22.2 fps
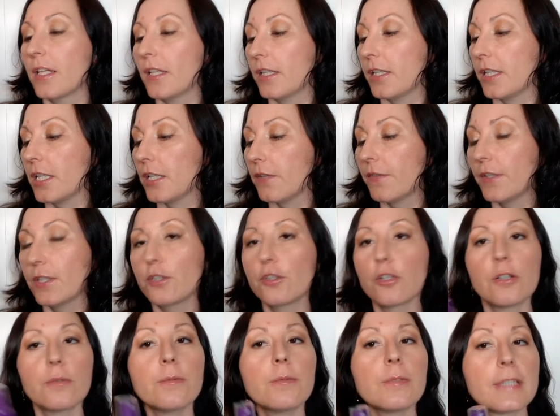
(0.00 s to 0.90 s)
even
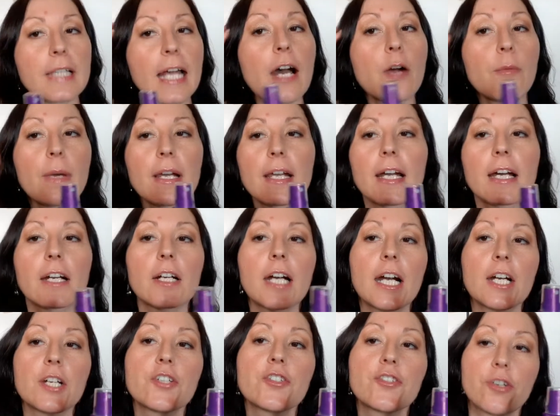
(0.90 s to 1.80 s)
though now my hair
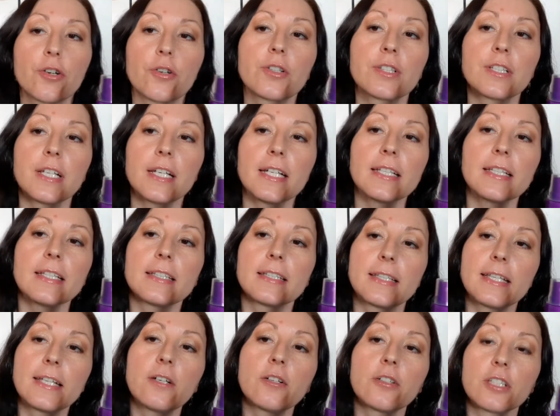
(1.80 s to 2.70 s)
are shortened,
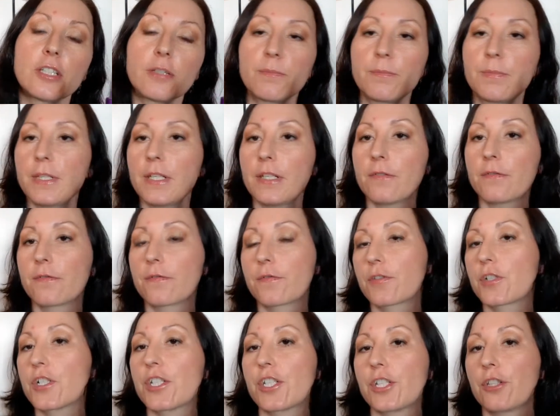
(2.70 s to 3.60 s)
they're gonna be
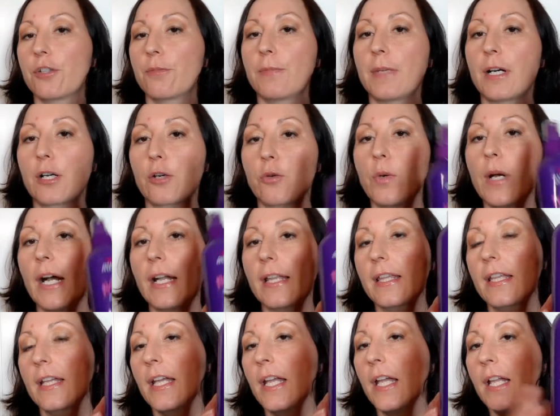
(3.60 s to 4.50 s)
frizzy no matter
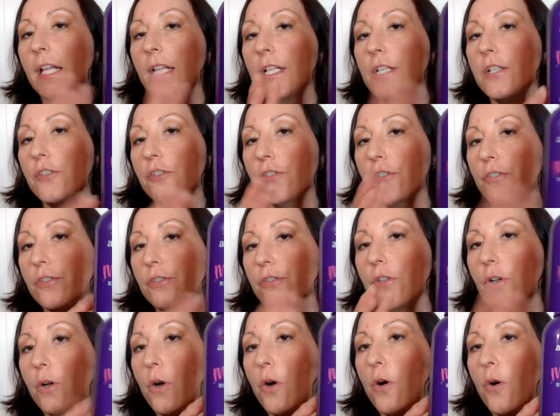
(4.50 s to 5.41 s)
what.
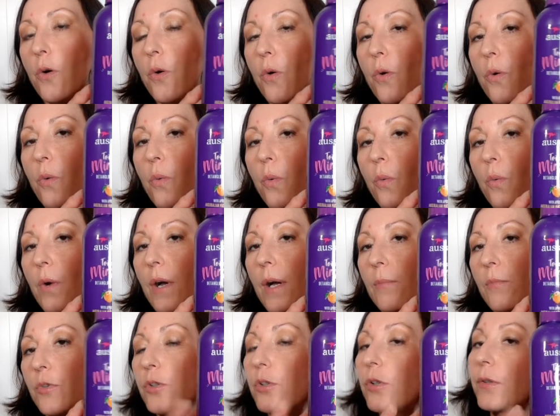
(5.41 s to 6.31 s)
So
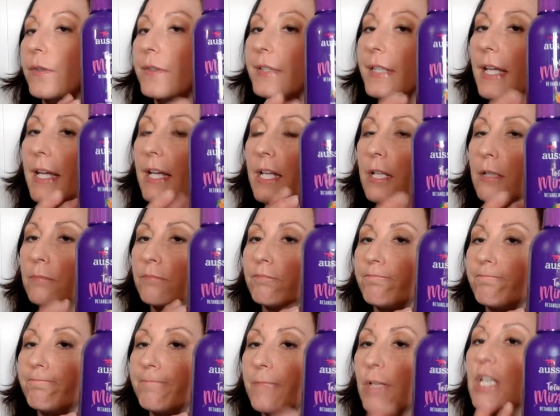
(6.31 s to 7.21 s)
I'm gonna
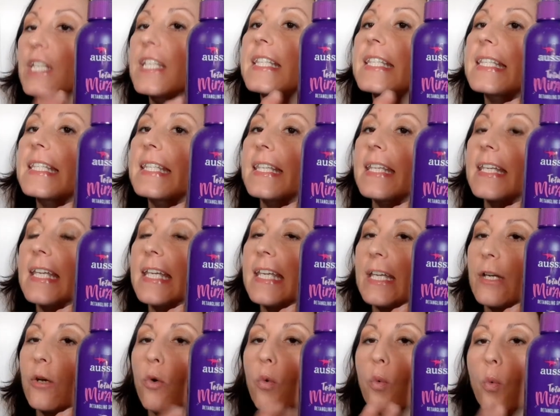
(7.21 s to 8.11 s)

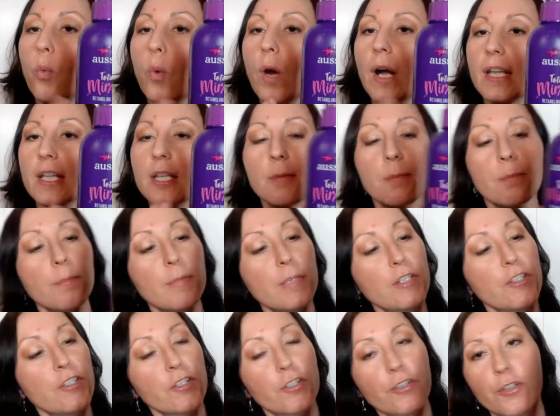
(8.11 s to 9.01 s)
see what
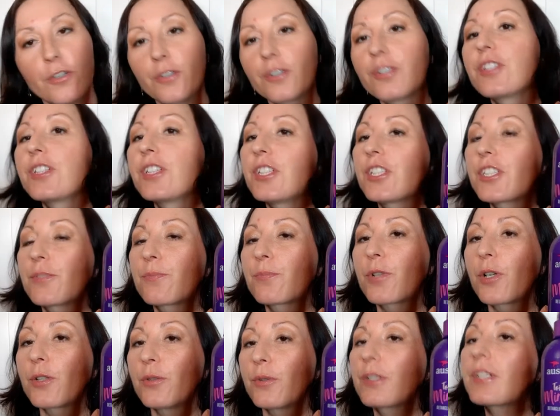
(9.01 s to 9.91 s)
miracle this
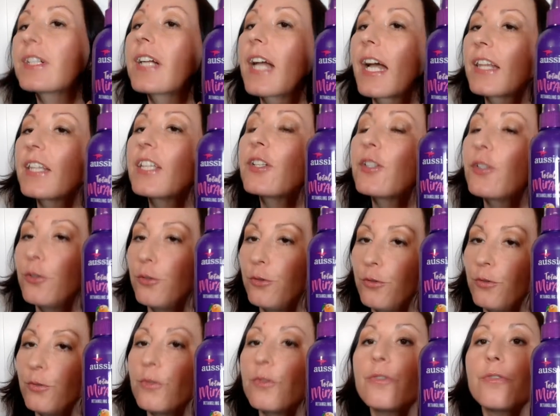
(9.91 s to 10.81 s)
product can
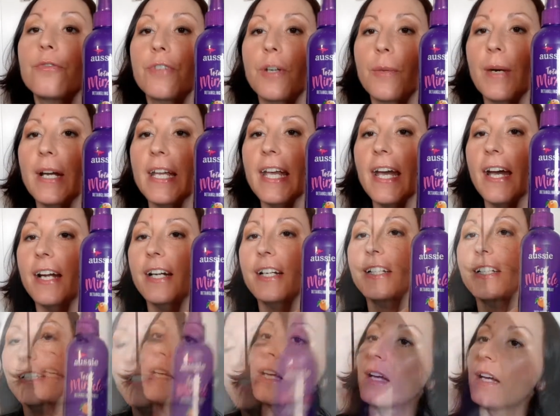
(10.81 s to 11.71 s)
do for my
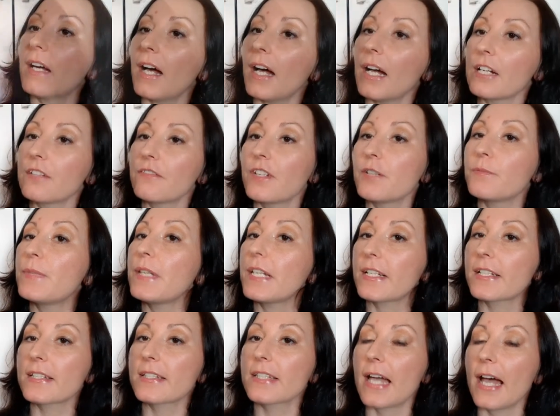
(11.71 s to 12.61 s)
hair. I have a
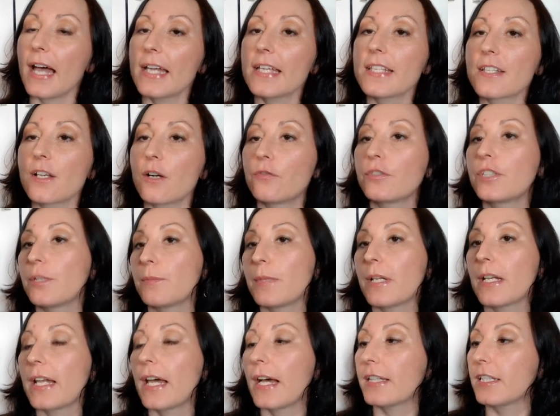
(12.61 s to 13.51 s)
big size of the
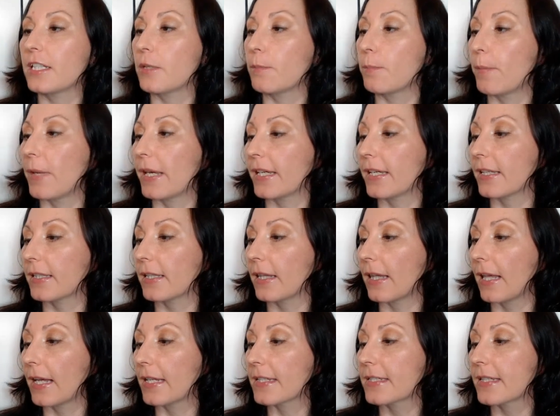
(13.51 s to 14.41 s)
Milani Make It
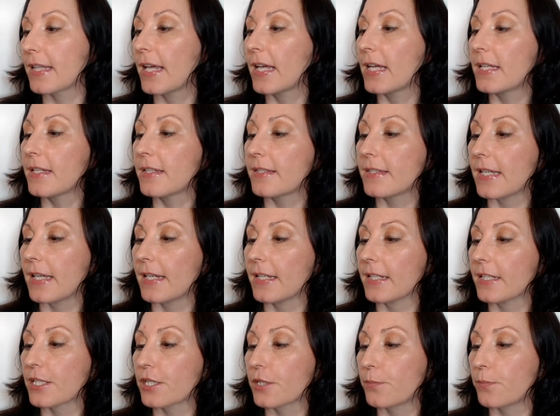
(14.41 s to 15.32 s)
Last
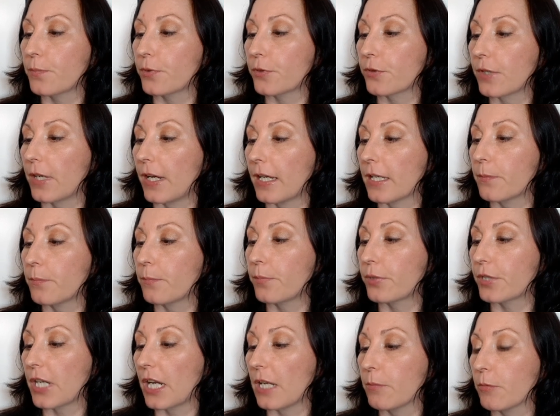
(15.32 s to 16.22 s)
Setting Spray
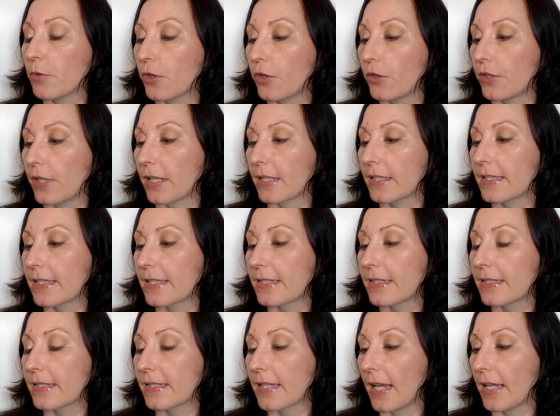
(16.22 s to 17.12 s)
Prime Correct
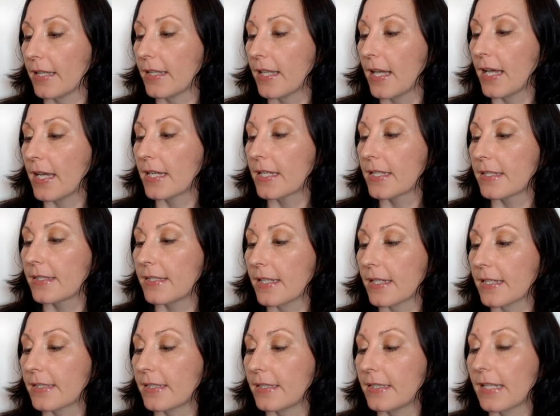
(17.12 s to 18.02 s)
Set
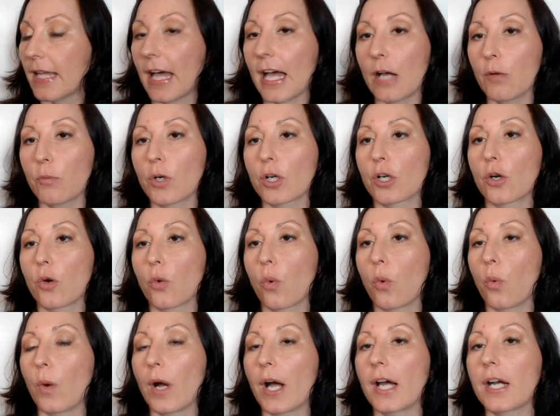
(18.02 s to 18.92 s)
16-hour
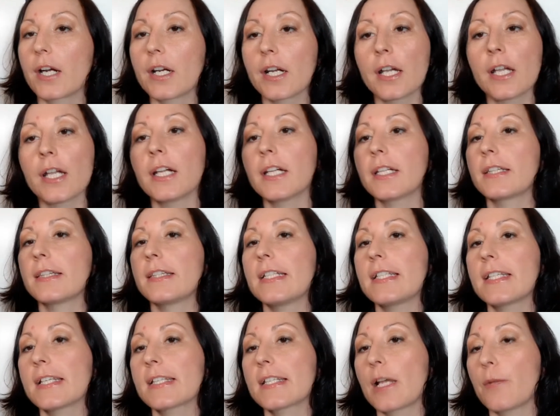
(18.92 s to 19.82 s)
wear.
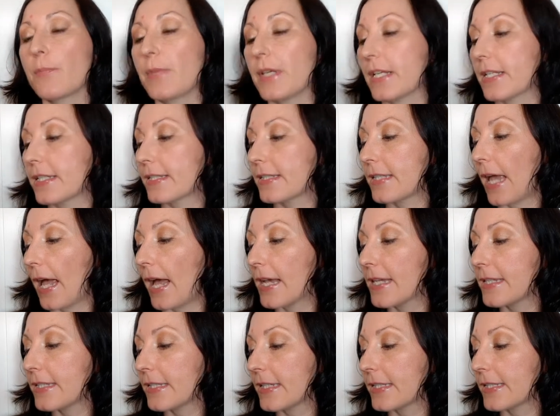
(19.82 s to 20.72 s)
This is a big
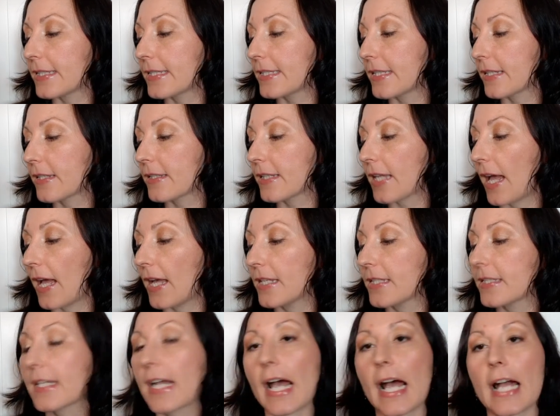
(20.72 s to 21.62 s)
size, it's 6
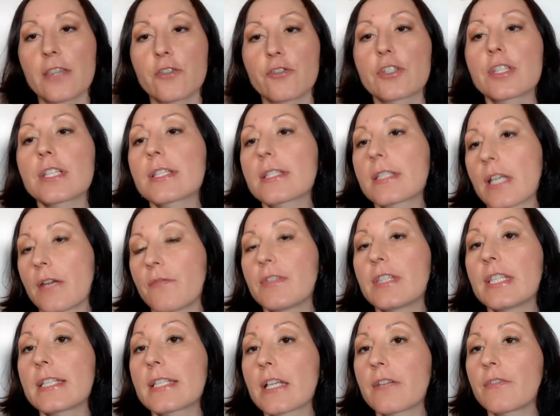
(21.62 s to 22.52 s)
ounce,
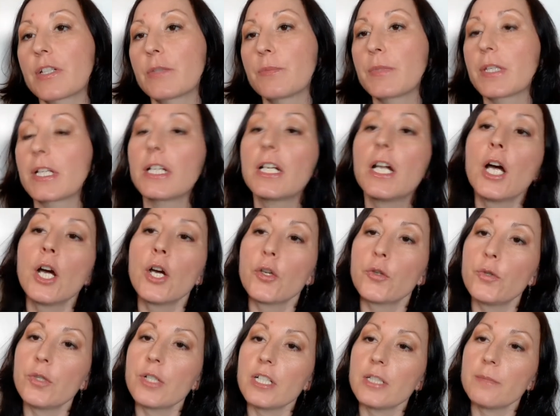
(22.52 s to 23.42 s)
177 ml.
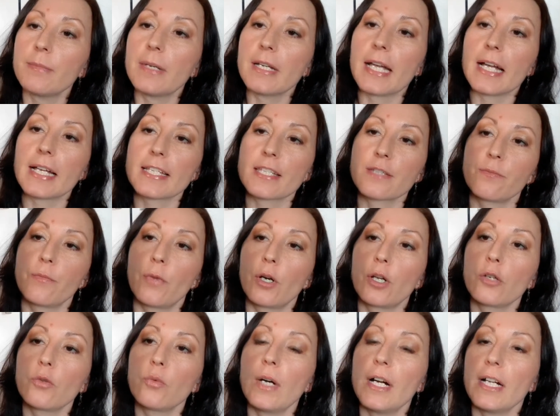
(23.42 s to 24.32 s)
You can buy a
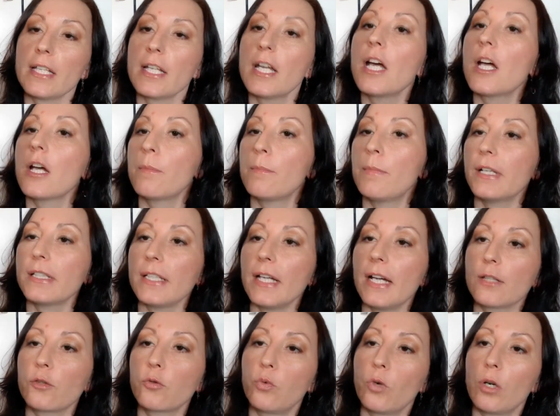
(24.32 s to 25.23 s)
smaller one, but
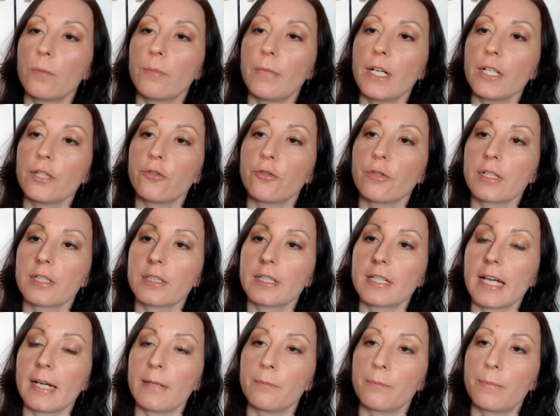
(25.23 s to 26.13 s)
at Walmart you can
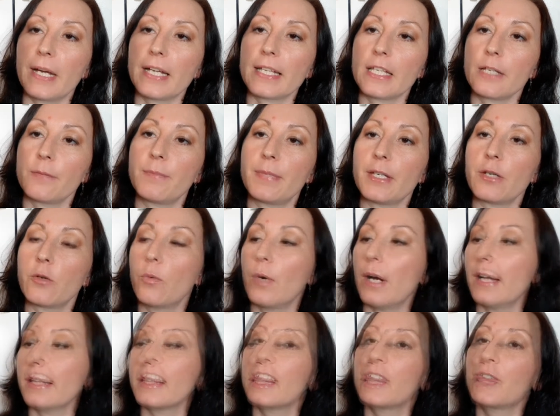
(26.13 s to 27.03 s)
buy the big
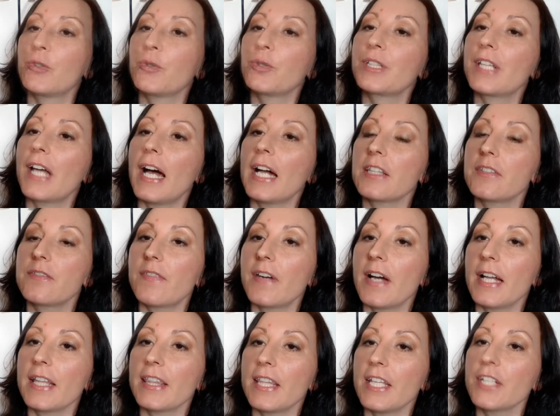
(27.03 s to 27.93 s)
one. Took the
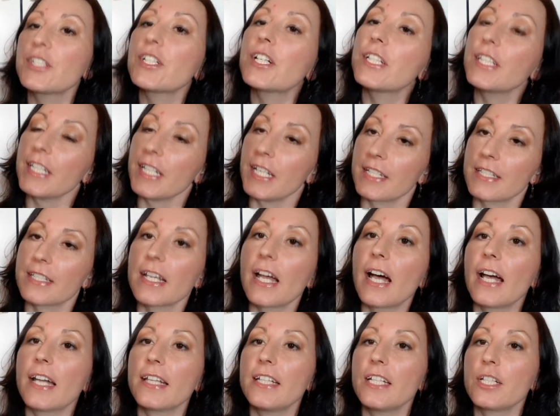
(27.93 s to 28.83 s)
advantage, and yes,
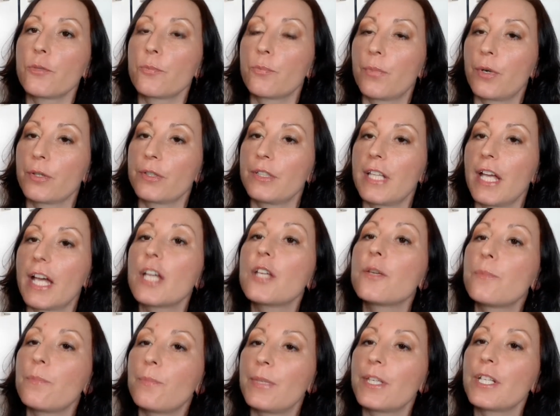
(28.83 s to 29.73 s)
I did bought the
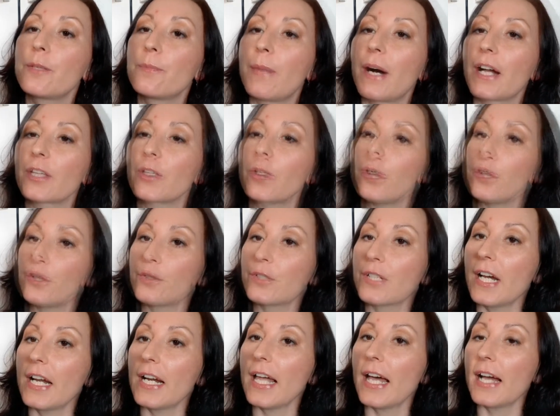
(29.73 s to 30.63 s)
big bottle. From
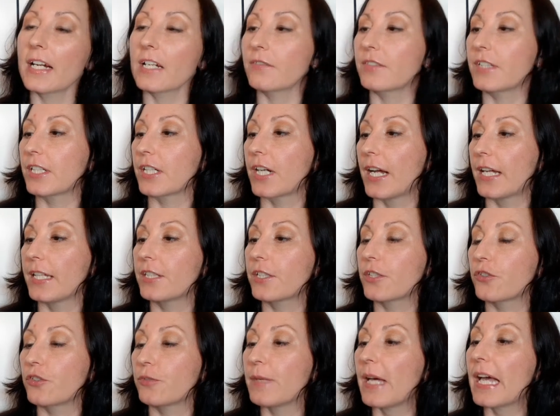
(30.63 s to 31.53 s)
Curel, I have their hand
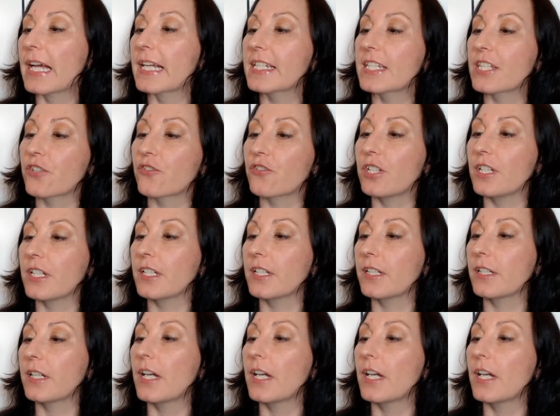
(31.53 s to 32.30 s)
cream extreme